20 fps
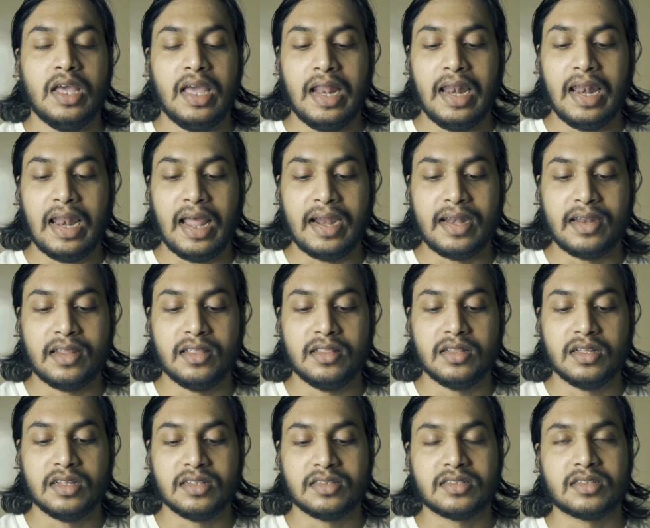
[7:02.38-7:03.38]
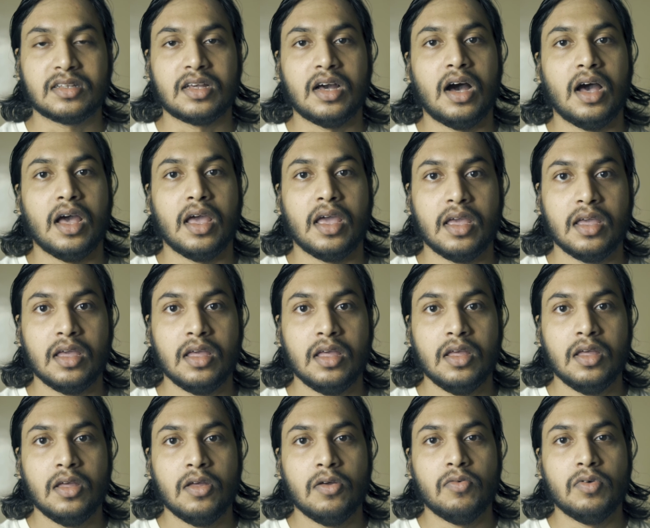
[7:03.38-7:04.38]
enlightening the sky
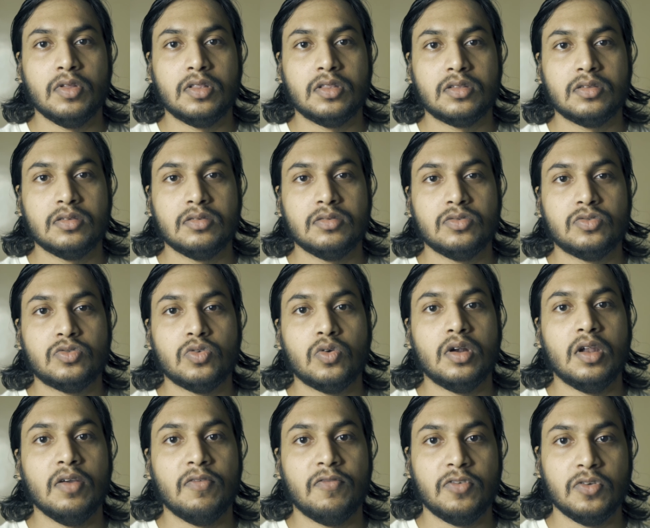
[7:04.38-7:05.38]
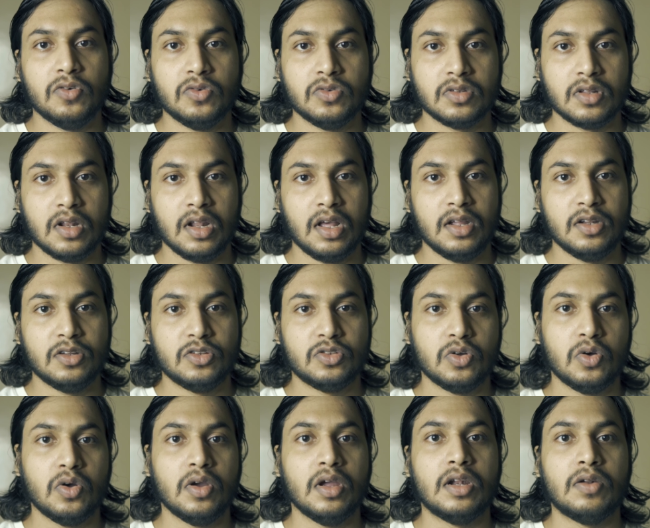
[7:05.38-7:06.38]
with so diffuse light.
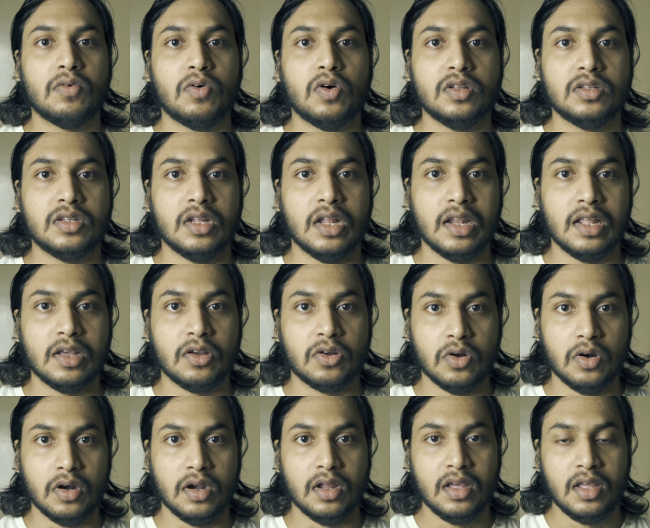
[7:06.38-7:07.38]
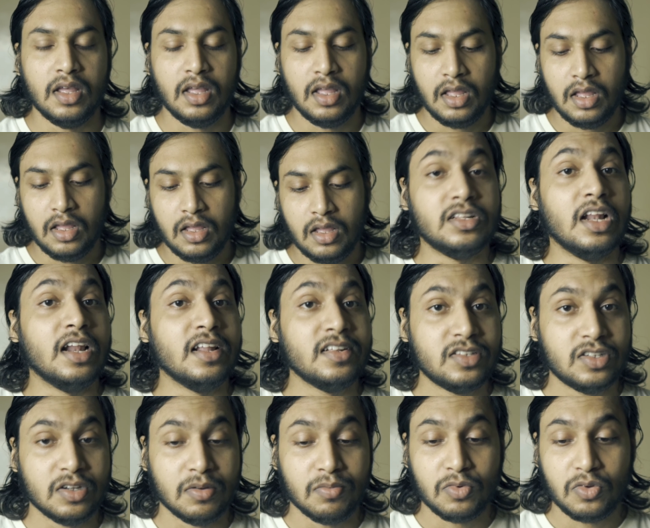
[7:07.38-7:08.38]
So it was really good. Let's
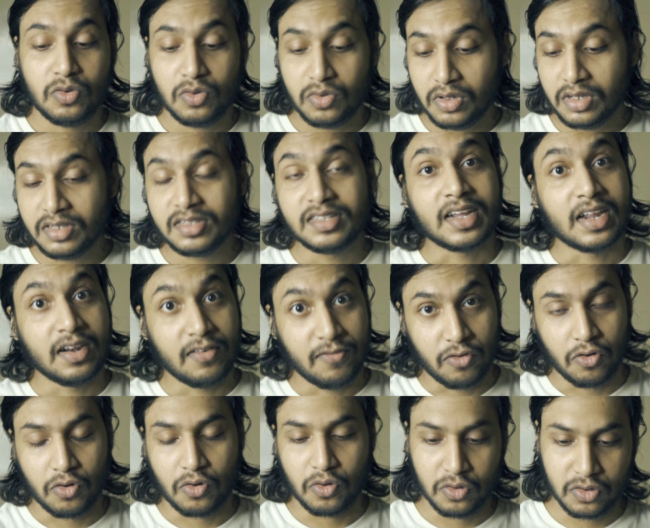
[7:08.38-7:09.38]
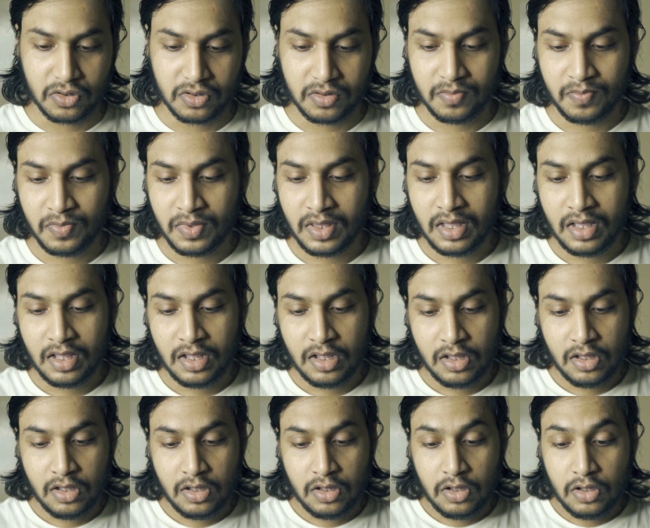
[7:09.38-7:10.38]
jump to the second photo.
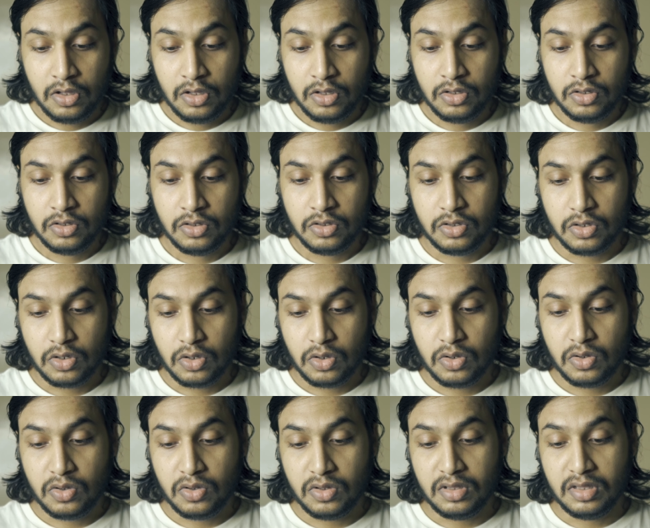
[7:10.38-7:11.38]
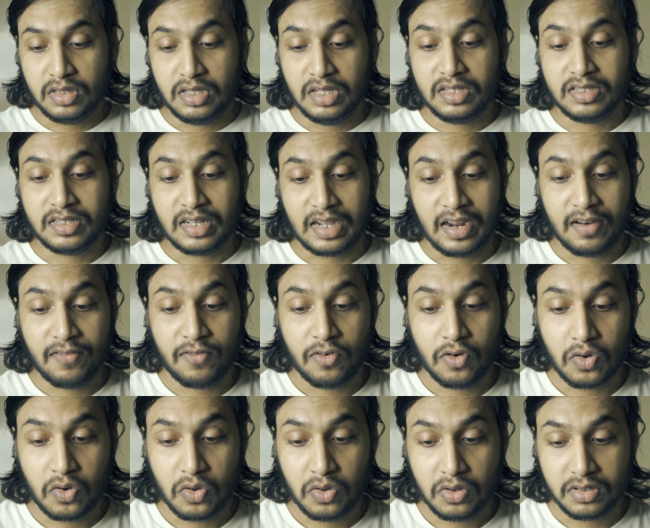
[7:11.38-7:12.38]
So the second
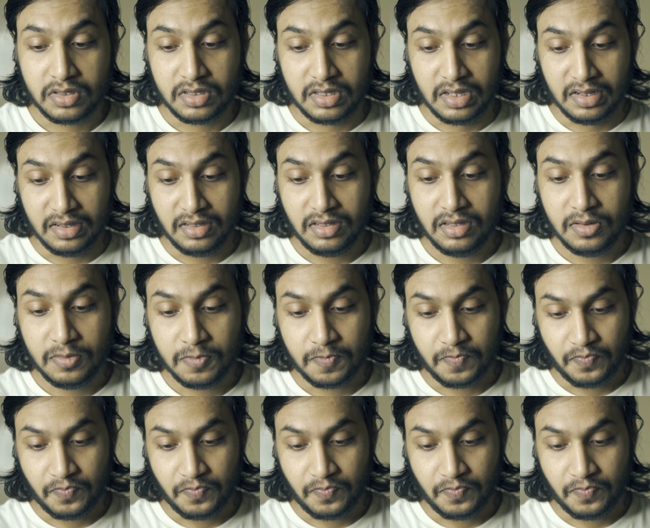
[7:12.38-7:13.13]
photo is this.